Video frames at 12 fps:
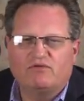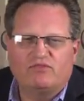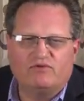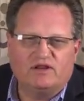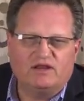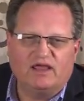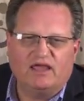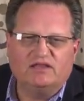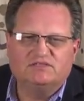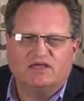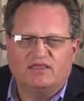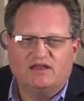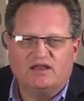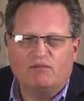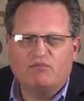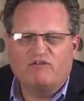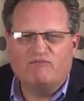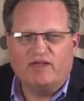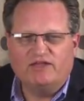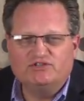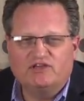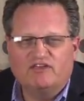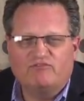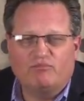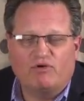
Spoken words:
30 days and the number of major gift